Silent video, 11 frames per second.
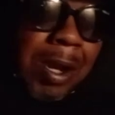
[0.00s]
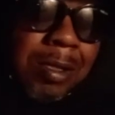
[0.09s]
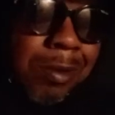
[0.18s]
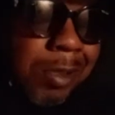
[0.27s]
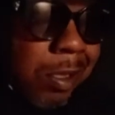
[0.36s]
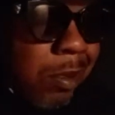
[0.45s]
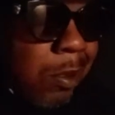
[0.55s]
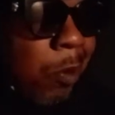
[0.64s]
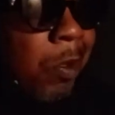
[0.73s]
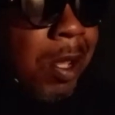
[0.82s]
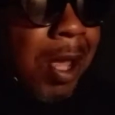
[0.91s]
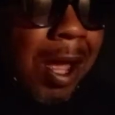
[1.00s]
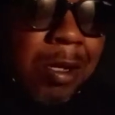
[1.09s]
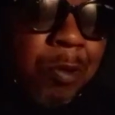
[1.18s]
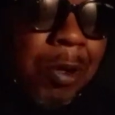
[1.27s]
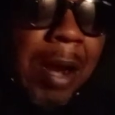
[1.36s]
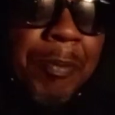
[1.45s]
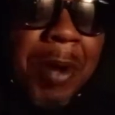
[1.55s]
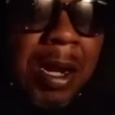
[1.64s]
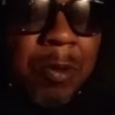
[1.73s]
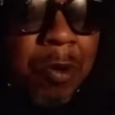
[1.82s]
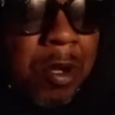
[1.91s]
writing shit, so I knew that
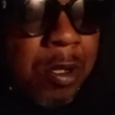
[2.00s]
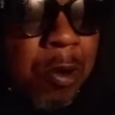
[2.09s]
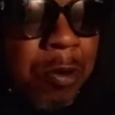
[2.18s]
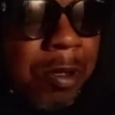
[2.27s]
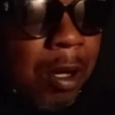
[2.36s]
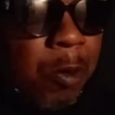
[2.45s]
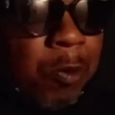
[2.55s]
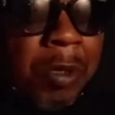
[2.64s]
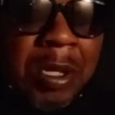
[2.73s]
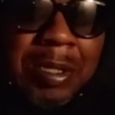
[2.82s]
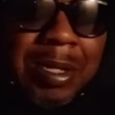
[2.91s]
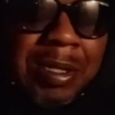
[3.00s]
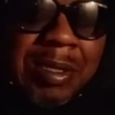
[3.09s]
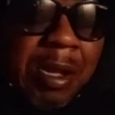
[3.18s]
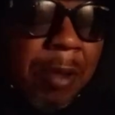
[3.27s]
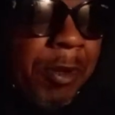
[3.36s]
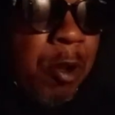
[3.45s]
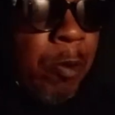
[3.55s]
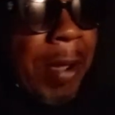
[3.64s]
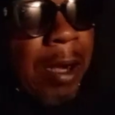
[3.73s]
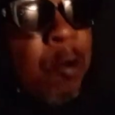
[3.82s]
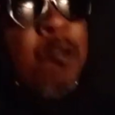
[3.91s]
probably wasn't gonna go. You understand me? No
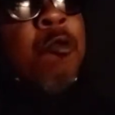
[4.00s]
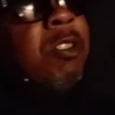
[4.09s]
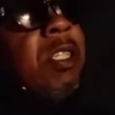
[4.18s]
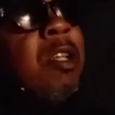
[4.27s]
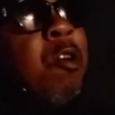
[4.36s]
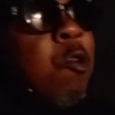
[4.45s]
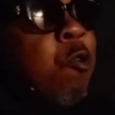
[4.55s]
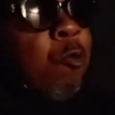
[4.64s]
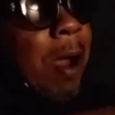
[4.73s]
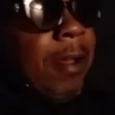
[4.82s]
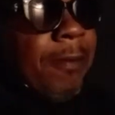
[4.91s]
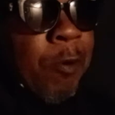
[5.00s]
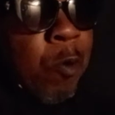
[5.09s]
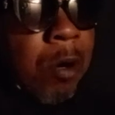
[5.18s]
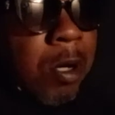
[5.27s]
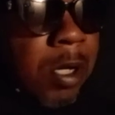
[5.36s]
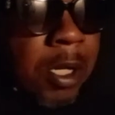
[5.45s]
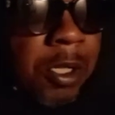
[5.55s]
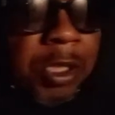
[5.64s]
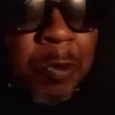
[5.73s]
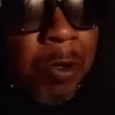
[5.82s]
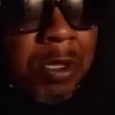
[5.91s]
matter who who write for,
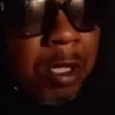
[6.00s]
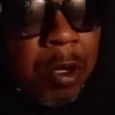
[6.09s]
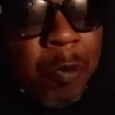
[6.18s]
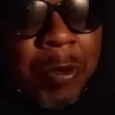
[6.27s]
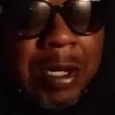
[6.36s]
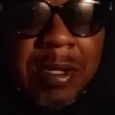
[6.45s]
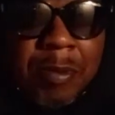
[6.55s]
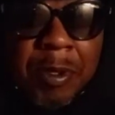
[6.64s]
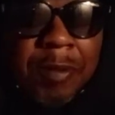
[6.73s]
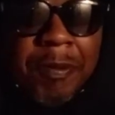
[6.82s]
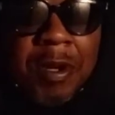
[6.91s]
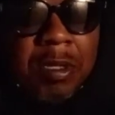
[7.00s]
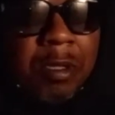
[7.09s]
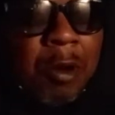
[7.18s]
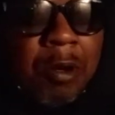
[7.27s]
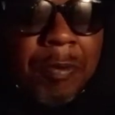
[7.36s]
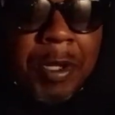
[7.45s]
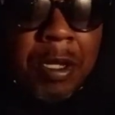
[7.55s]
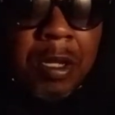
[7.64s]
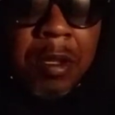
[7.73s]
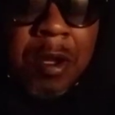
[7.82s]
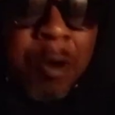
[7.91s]
she wasn't gonna win this motherfucking tournament.
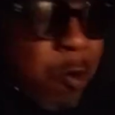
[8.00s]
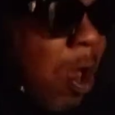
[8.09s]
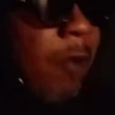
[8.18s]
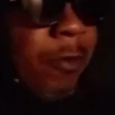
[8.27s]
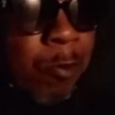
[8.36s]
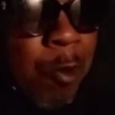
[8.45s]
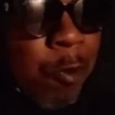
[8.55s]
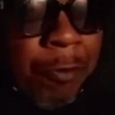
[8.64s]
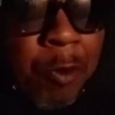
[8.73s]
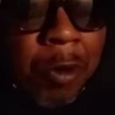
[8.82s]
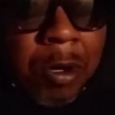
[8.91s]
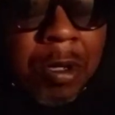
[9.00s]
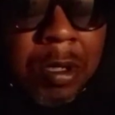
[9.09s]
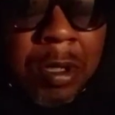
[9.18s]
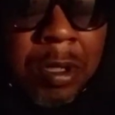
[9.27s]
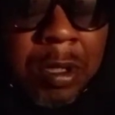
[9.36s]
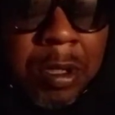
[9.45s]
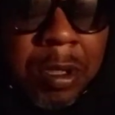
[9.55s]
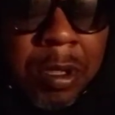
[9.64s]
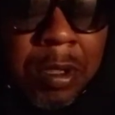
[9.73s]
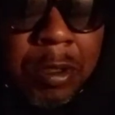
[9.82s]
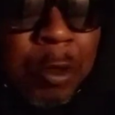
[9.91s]
Whoever wrote for, her,
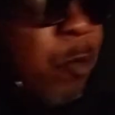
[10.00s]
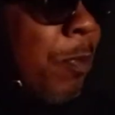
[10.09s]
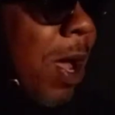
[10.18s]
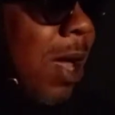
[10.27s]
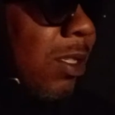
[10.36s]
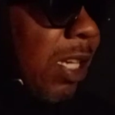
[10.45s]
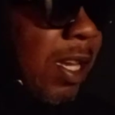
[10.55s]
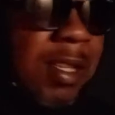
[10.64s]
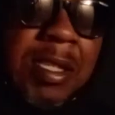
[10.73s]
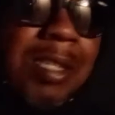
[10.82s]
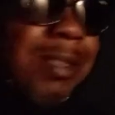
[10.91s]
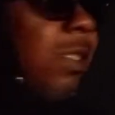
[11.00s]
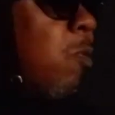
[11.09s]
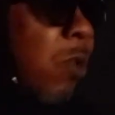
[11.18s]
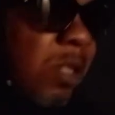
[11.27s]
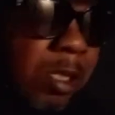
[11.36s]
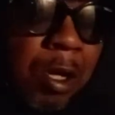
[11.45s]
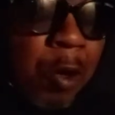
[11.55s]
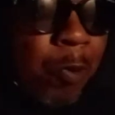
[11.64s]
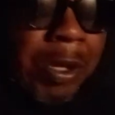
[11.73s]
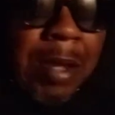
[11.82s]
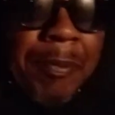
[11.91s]
Tupac, Jay Z, she wasn't
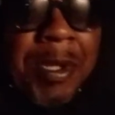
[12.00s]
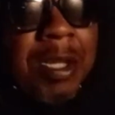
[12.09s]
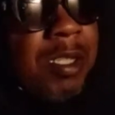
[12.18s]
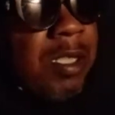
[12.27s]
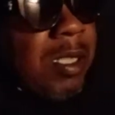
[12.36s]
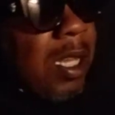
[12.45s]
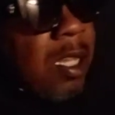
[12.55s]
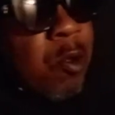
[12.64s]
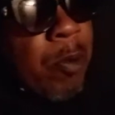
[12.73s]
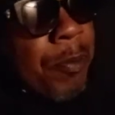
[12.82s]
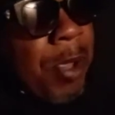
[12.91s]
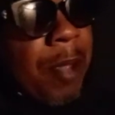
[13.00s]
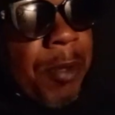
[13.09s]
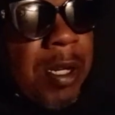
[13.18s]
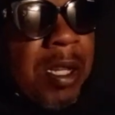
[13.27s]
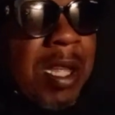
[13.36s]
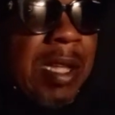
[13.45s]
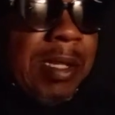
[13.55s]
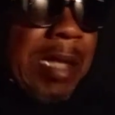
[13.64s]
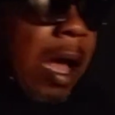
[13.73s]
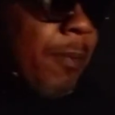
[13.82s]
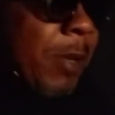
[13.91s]
gonna win because she ain't gonna be able to
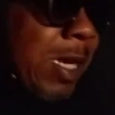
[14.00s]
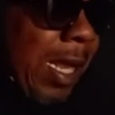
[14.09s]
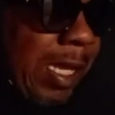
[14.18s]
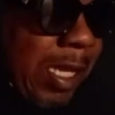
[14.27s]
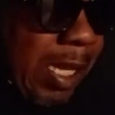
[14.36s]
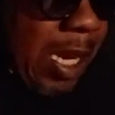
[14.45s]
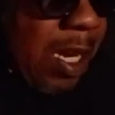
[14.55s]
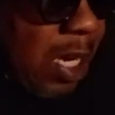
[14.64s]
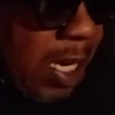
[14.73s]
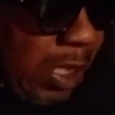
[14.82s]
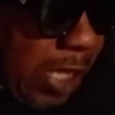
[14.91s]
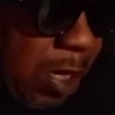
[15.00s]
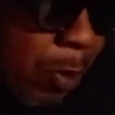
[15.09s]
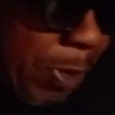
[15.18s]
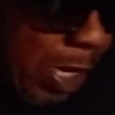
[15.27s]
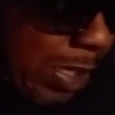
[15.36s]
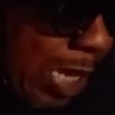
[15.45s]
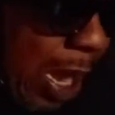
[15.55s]
dominate, and she ain't gonna be able to